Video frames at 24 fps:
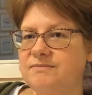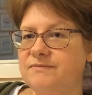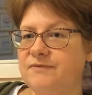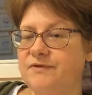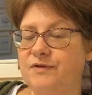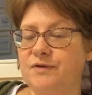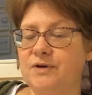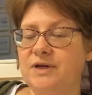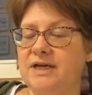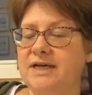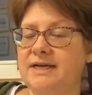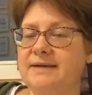
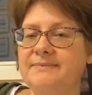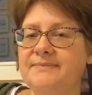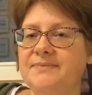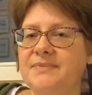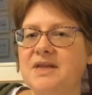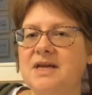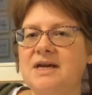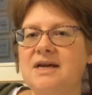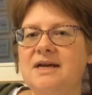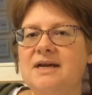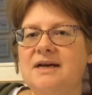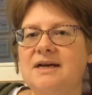free.
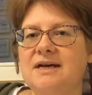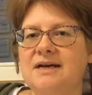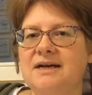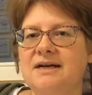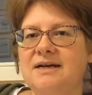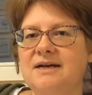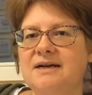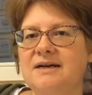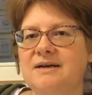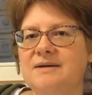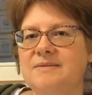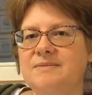
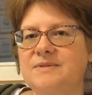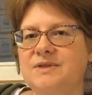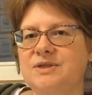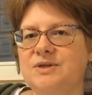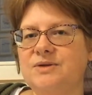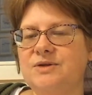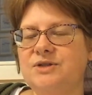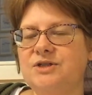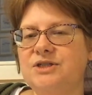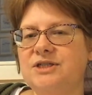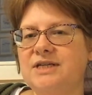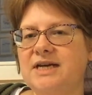So
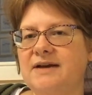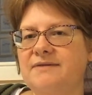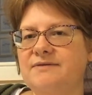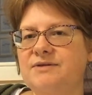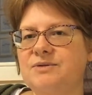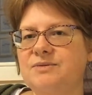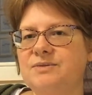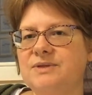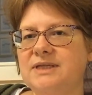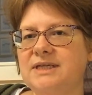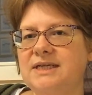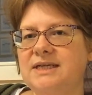you just have
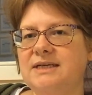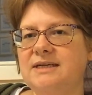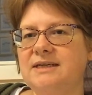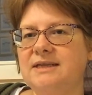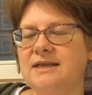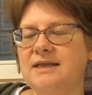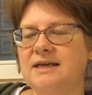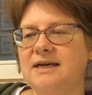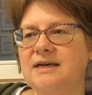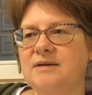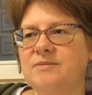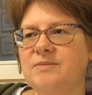to really
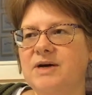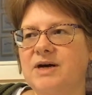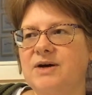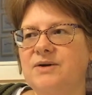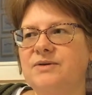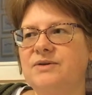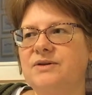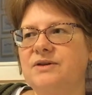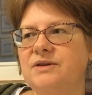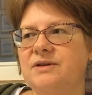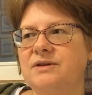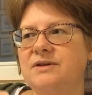think
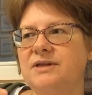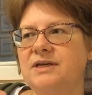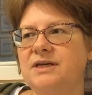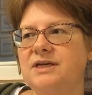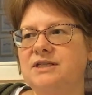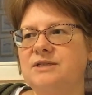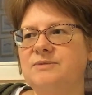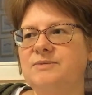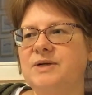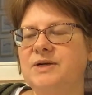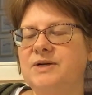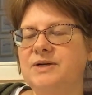about the
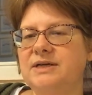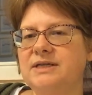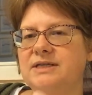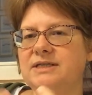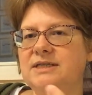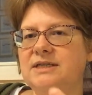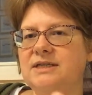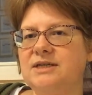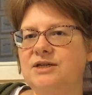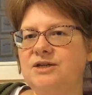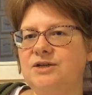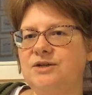experience
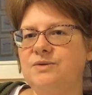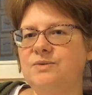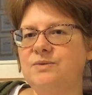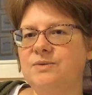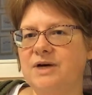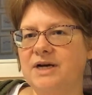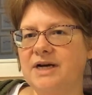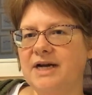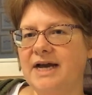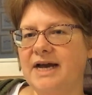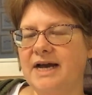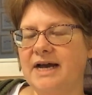that you
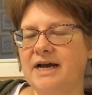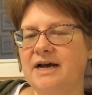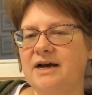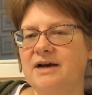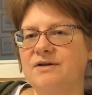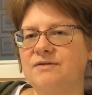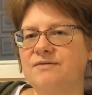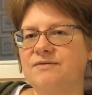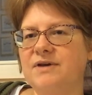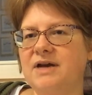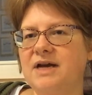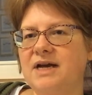want to
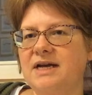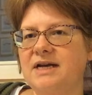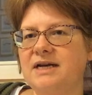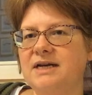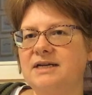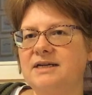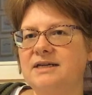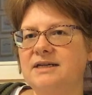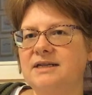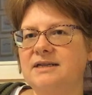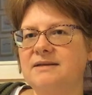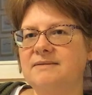have
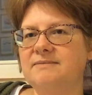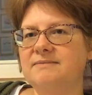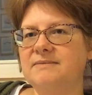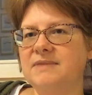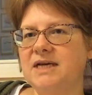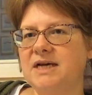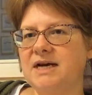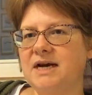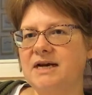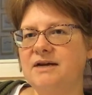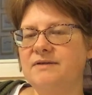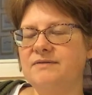and
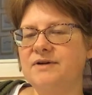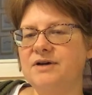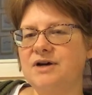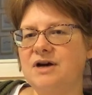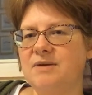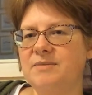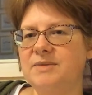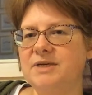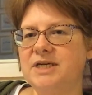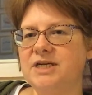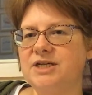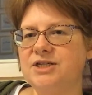the kind of
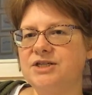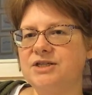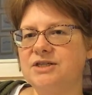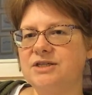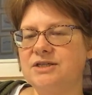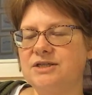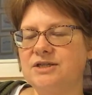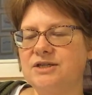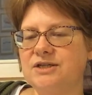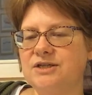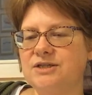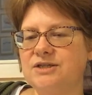accommodation
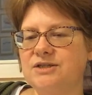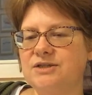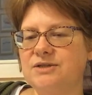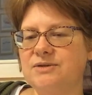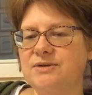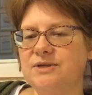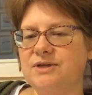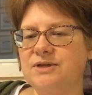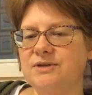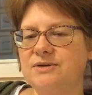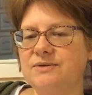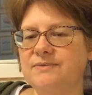that's going to
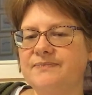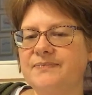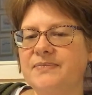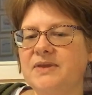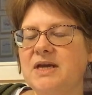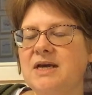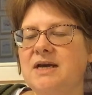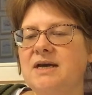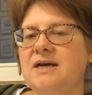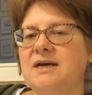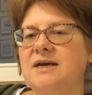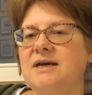suit you.
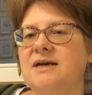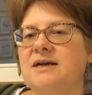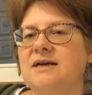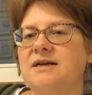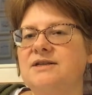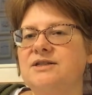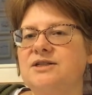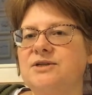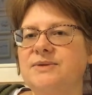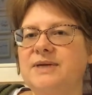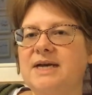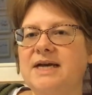
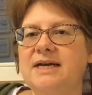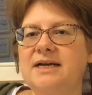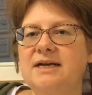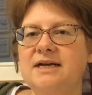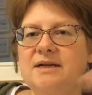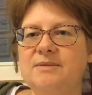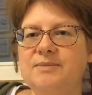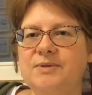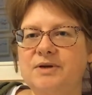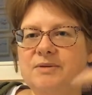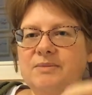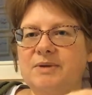So again,
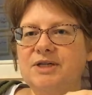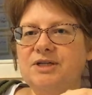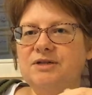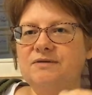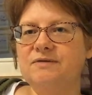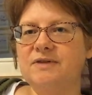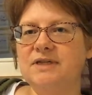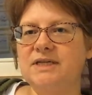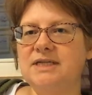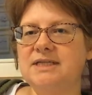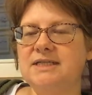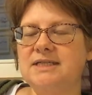I'll put a bunch
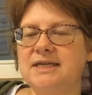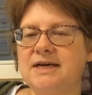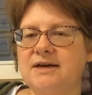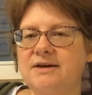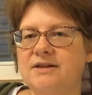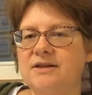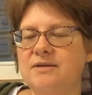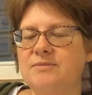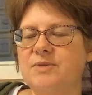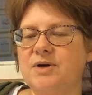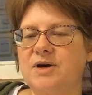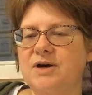of links down
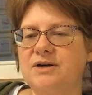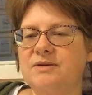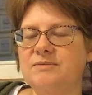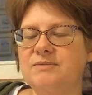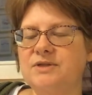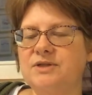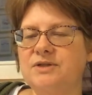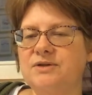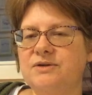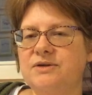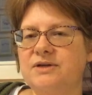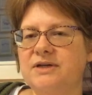in the bottom
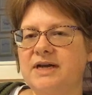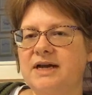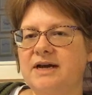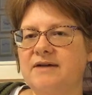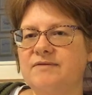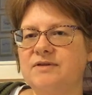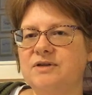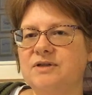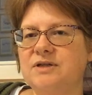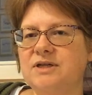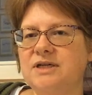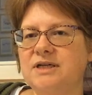so you can
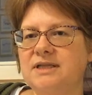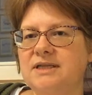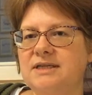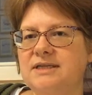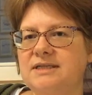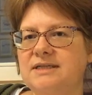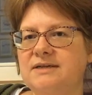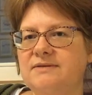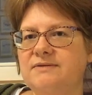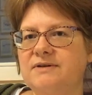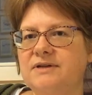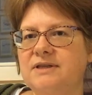have a look at
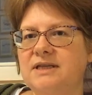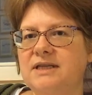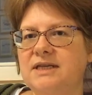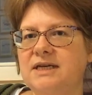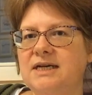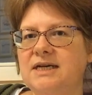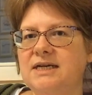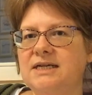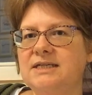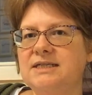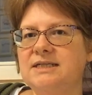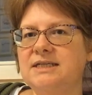these different
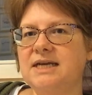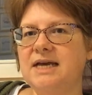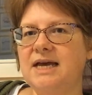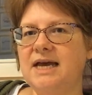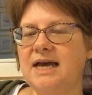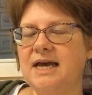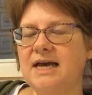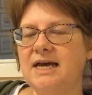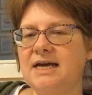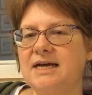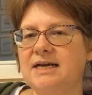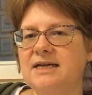things.
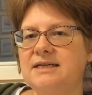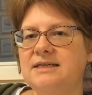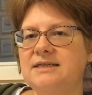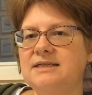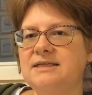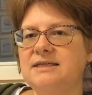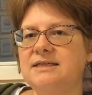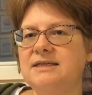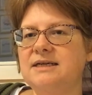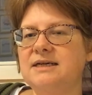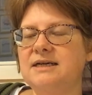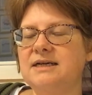And